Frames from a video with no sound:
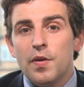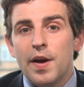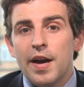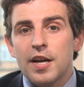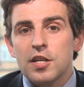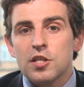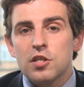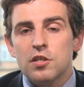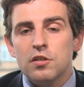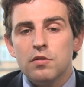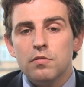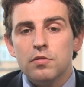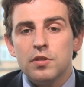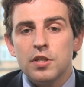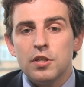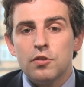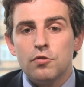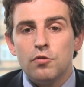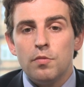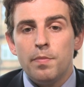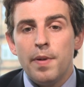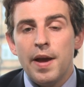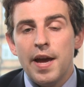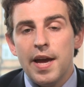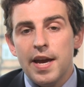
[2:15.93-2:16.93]
actionable
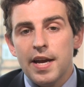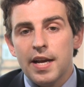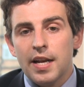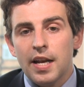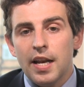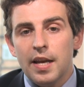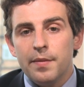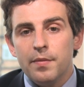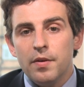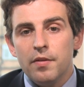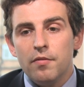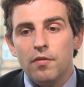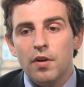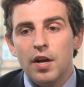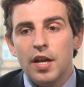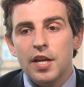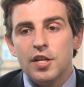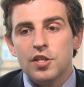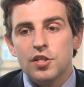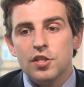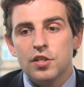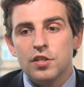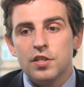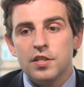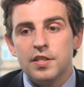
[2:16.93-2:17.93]
disrepair claim in
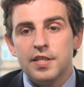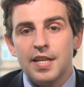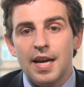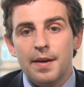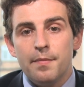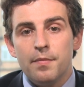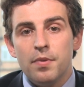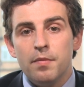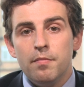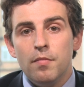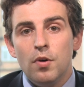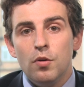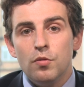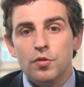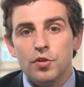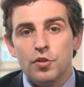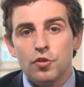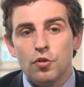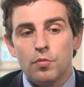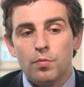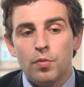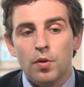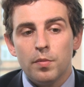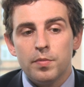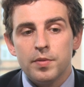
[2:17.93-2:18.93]
relation to damp and mould in
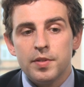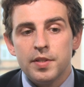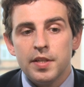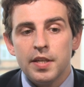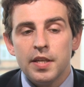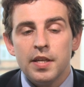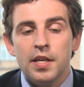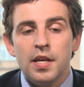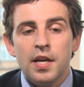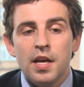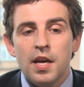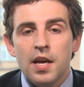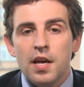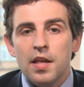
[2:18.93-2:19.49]
your property,